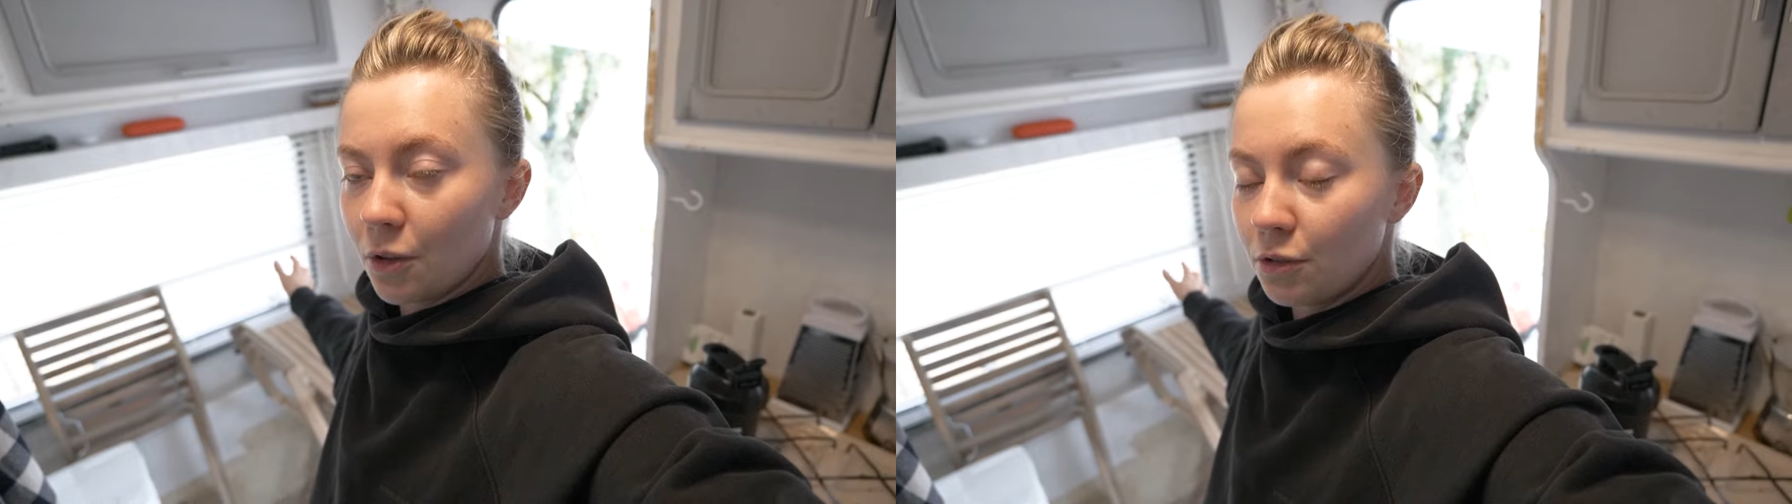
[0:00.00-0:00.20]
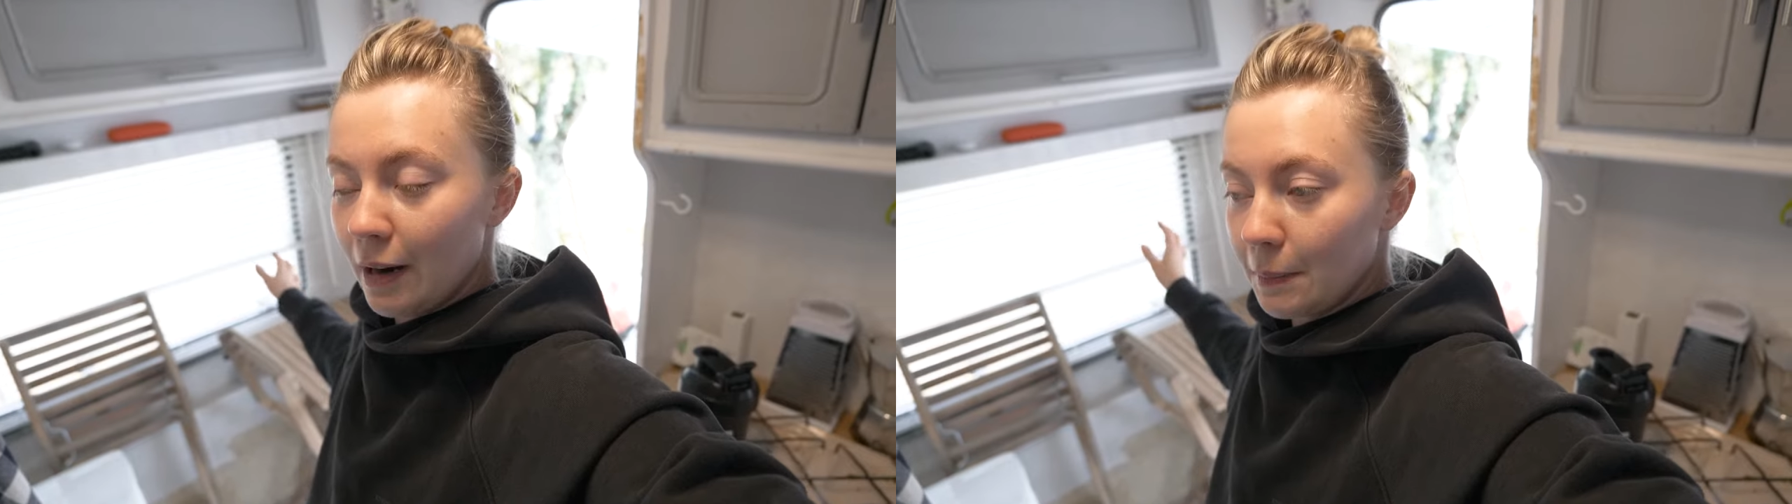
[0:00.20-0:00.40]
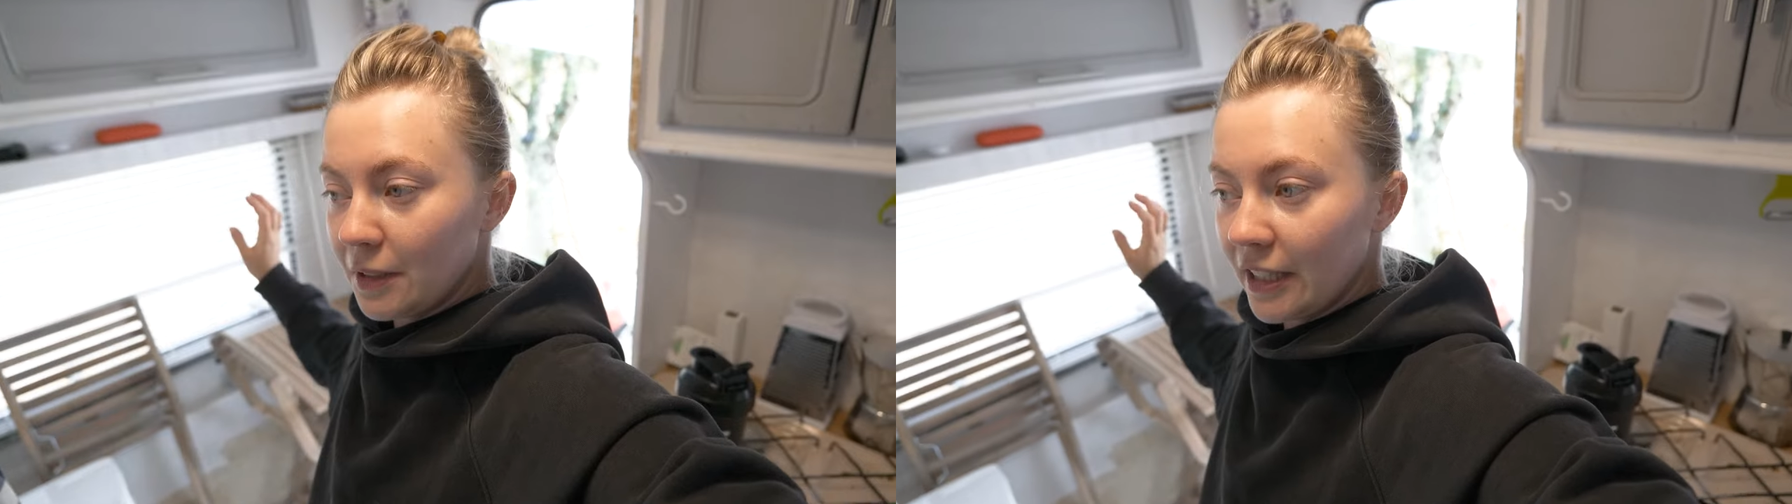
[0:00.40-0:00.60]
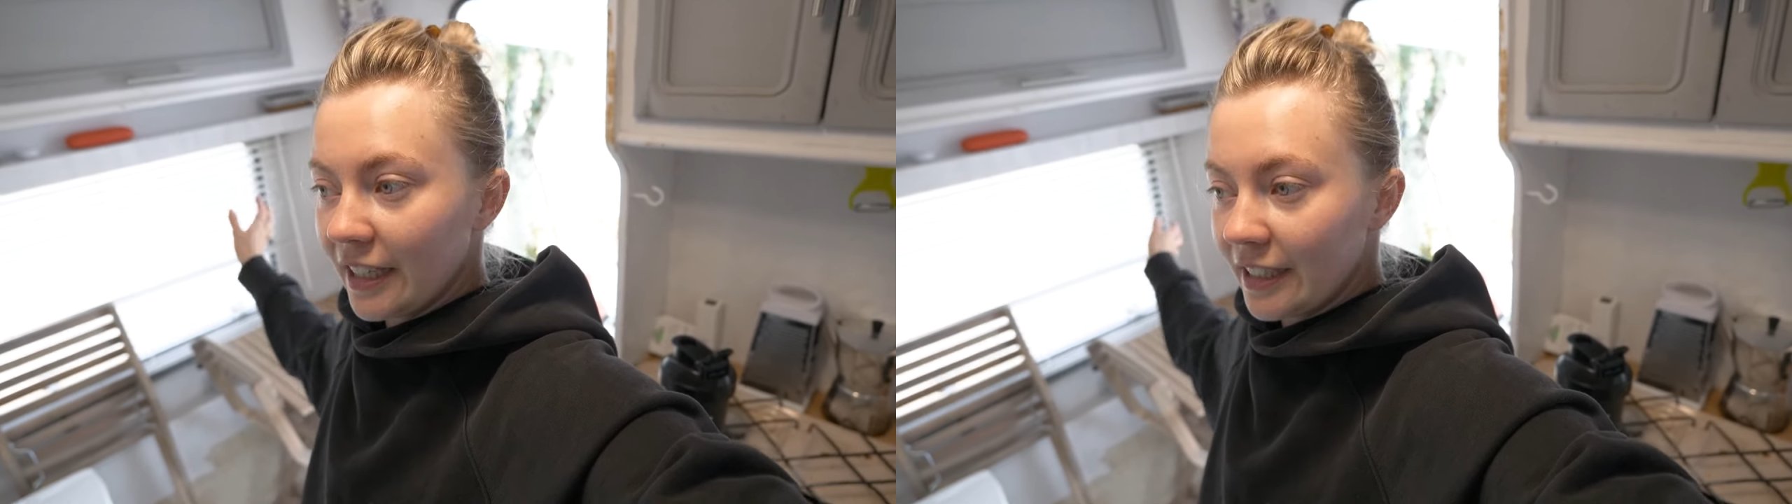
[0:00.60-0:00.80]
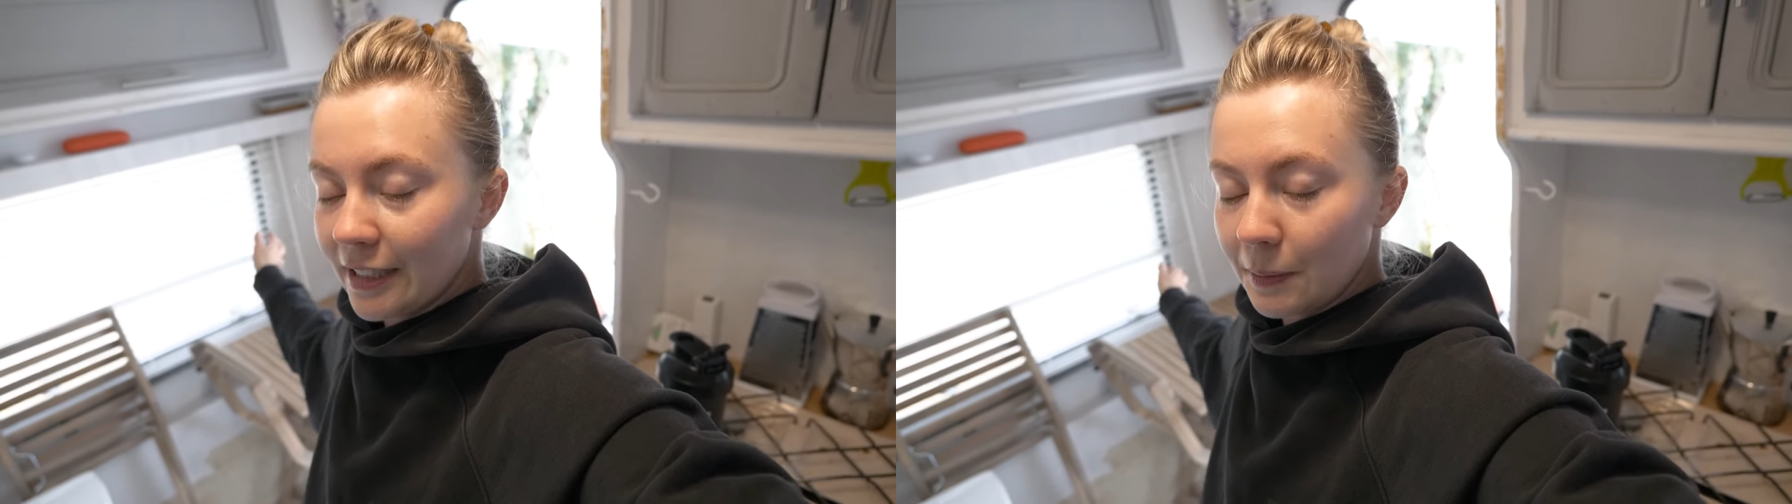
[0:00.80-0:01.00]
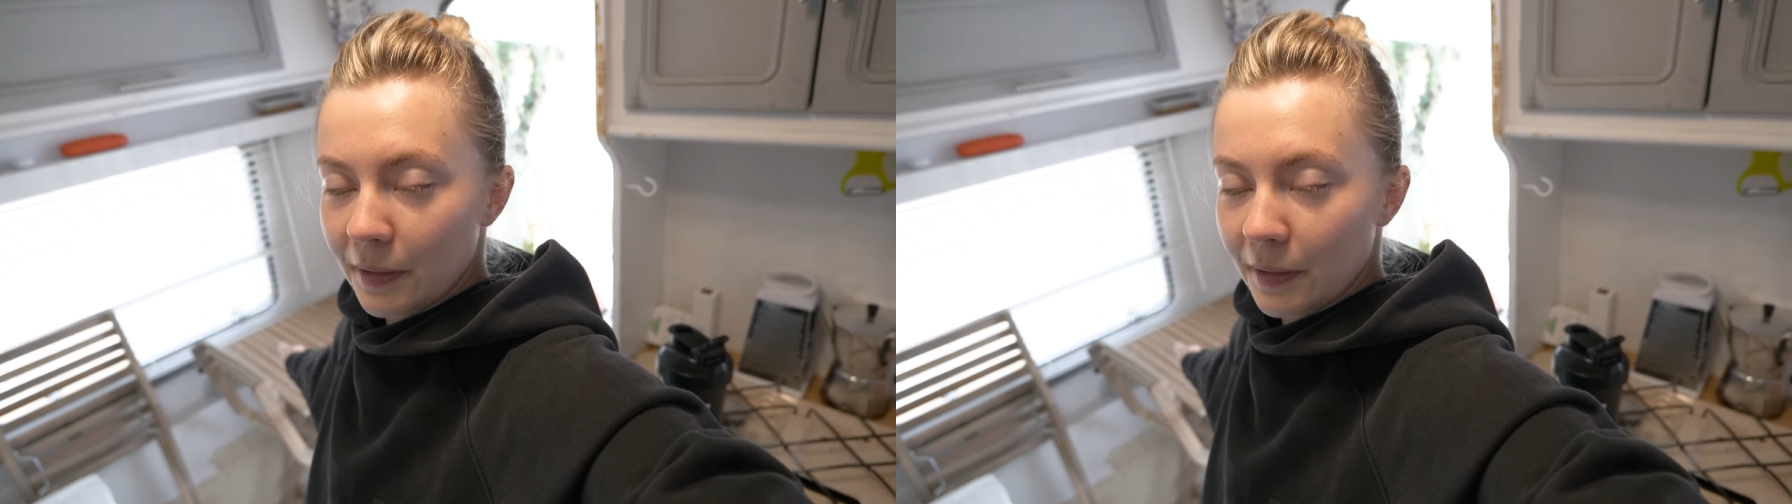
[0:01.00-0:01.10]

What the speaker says: unwrapped it, and it